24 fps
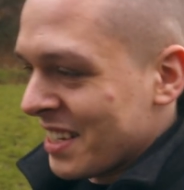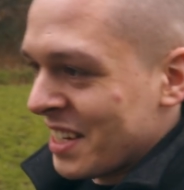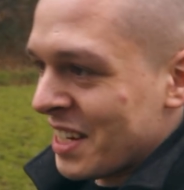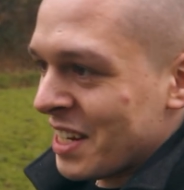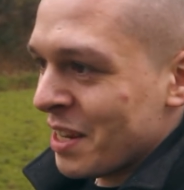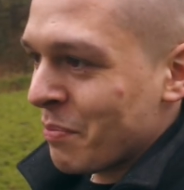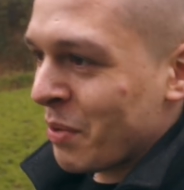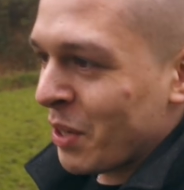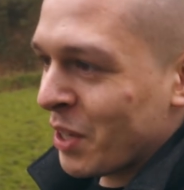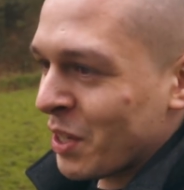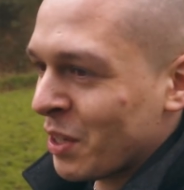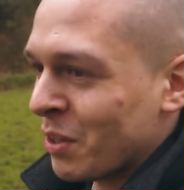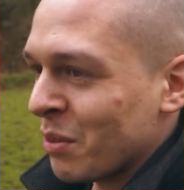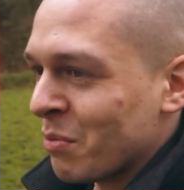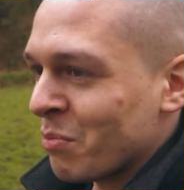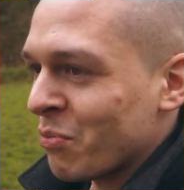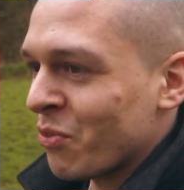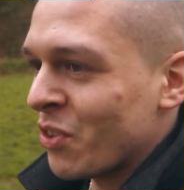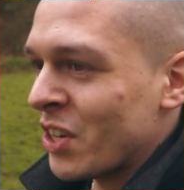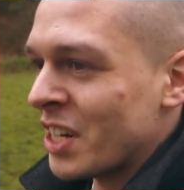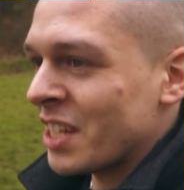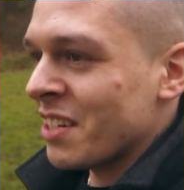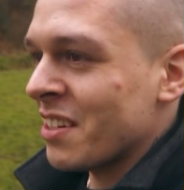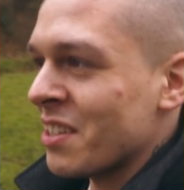Typical
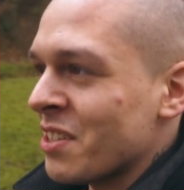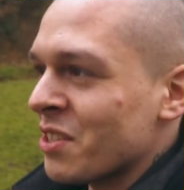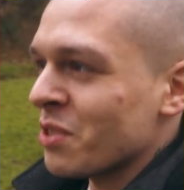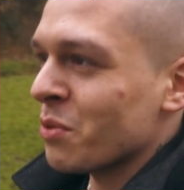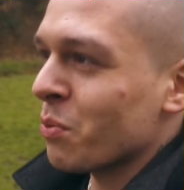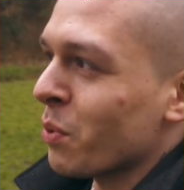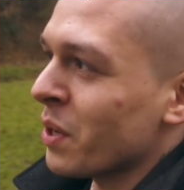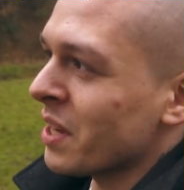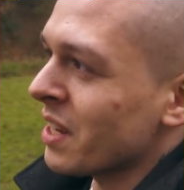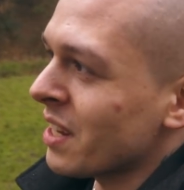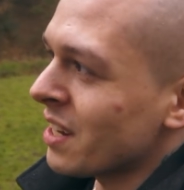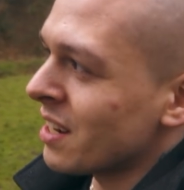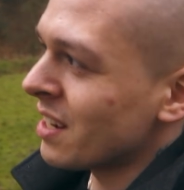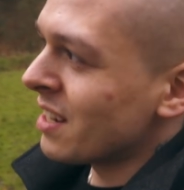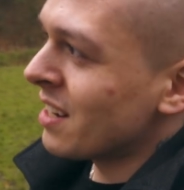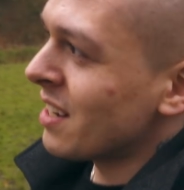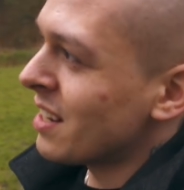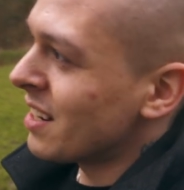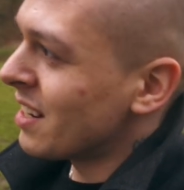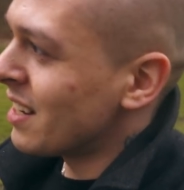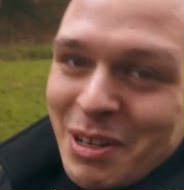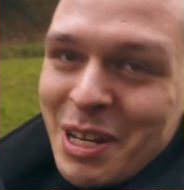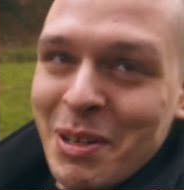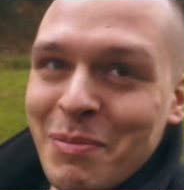British weather.
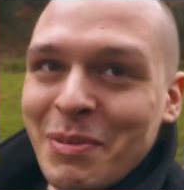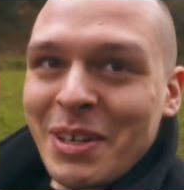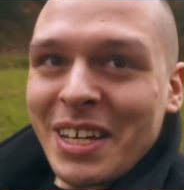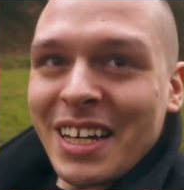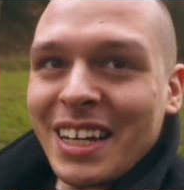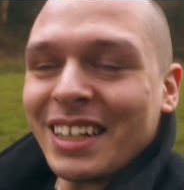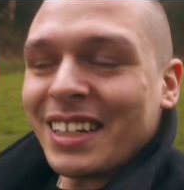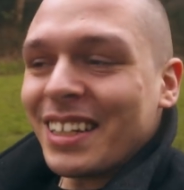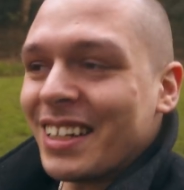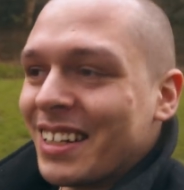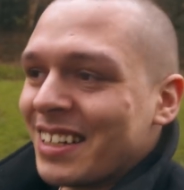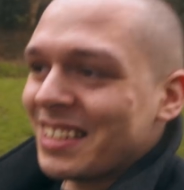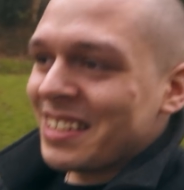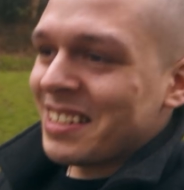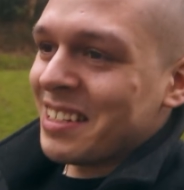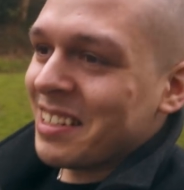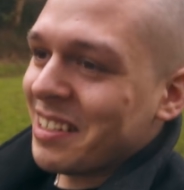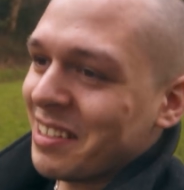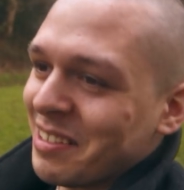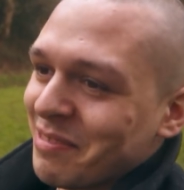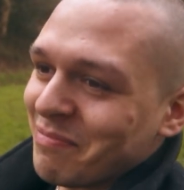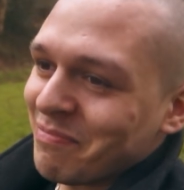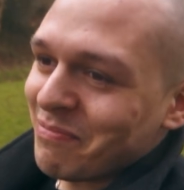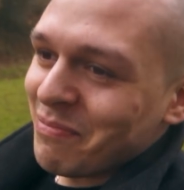Maybe I got
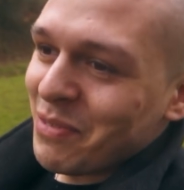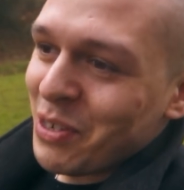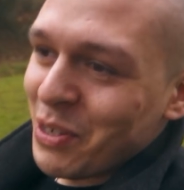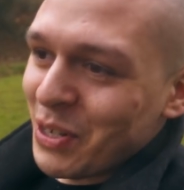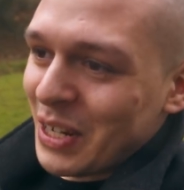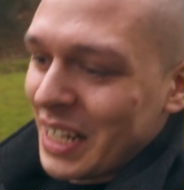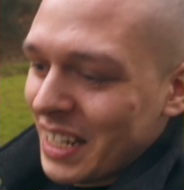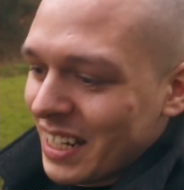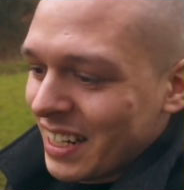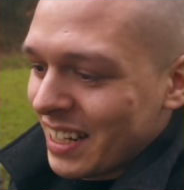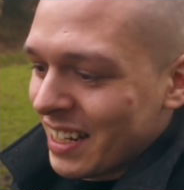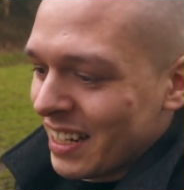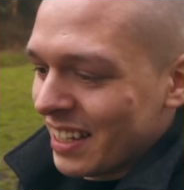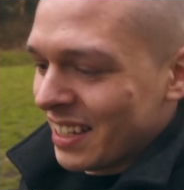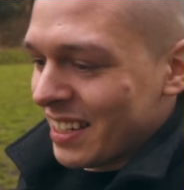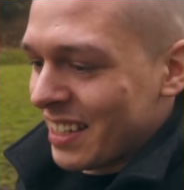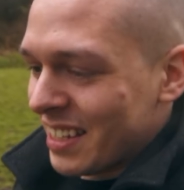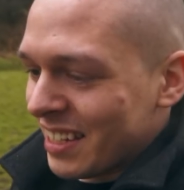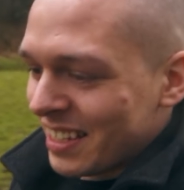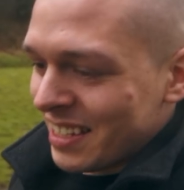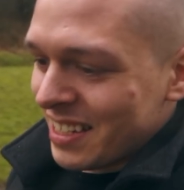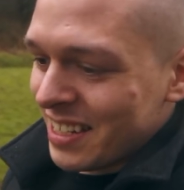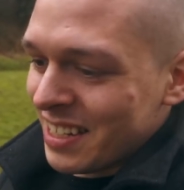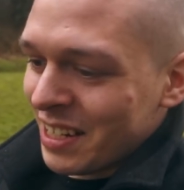some moody
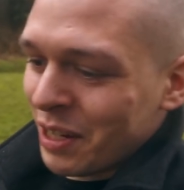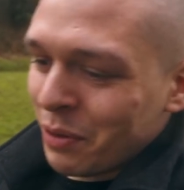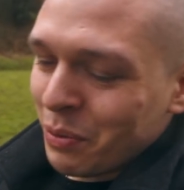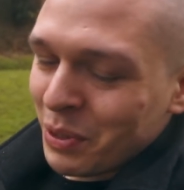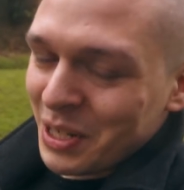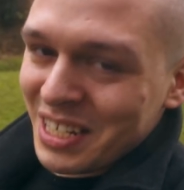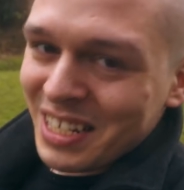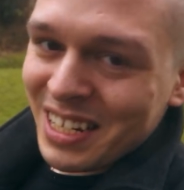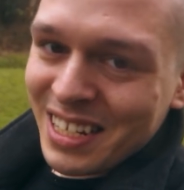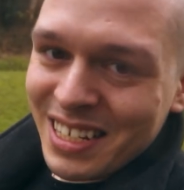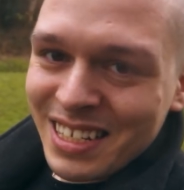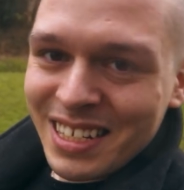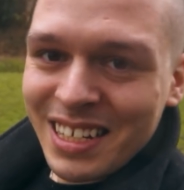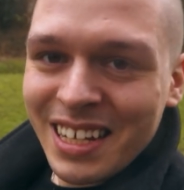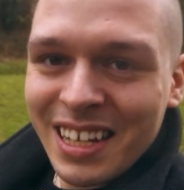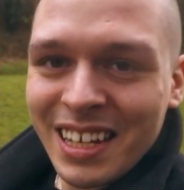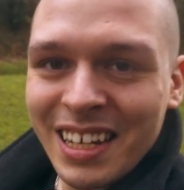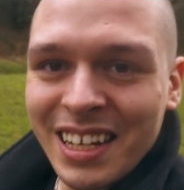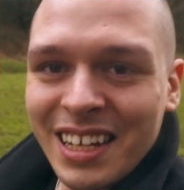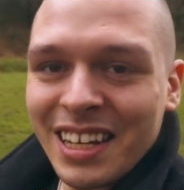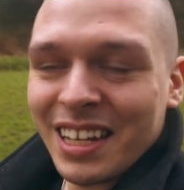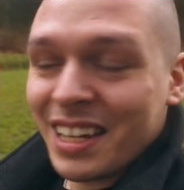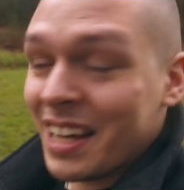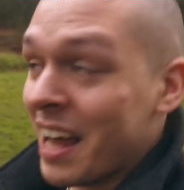sequences
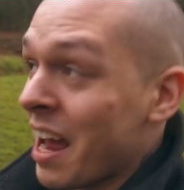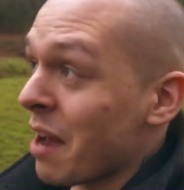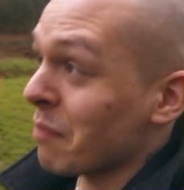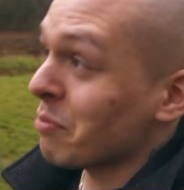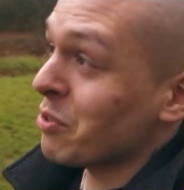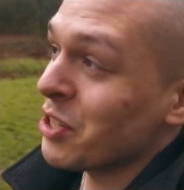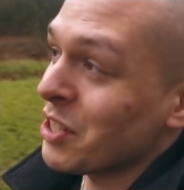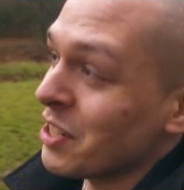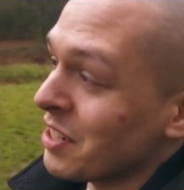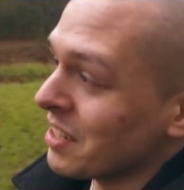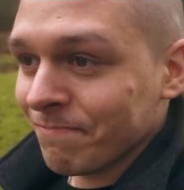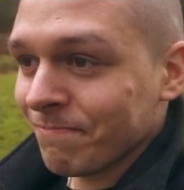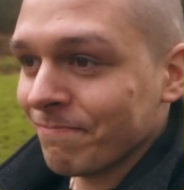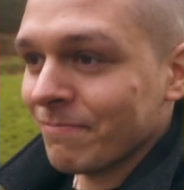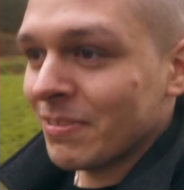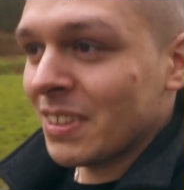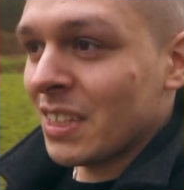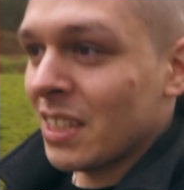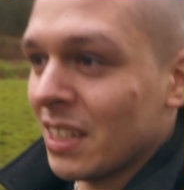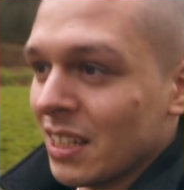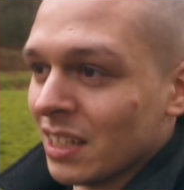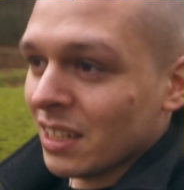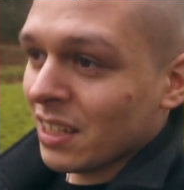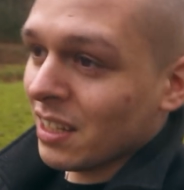captured.
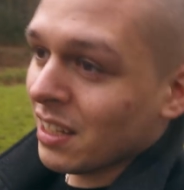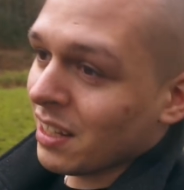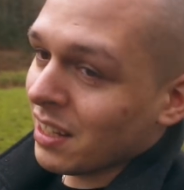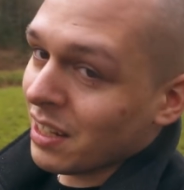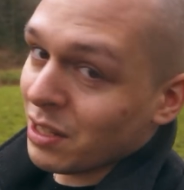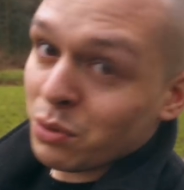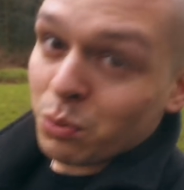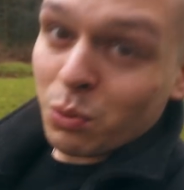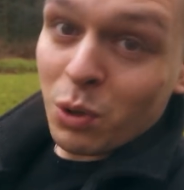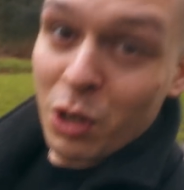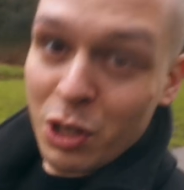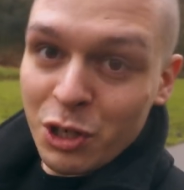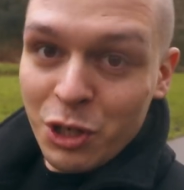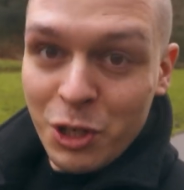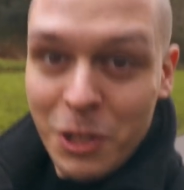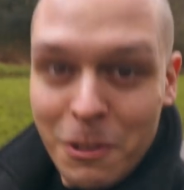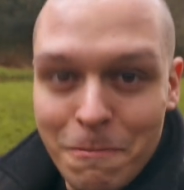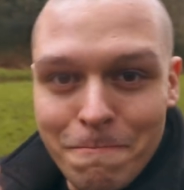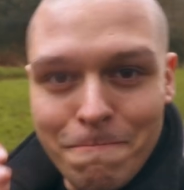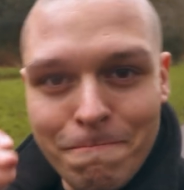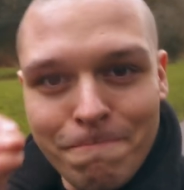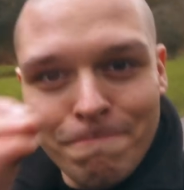Let's watch it.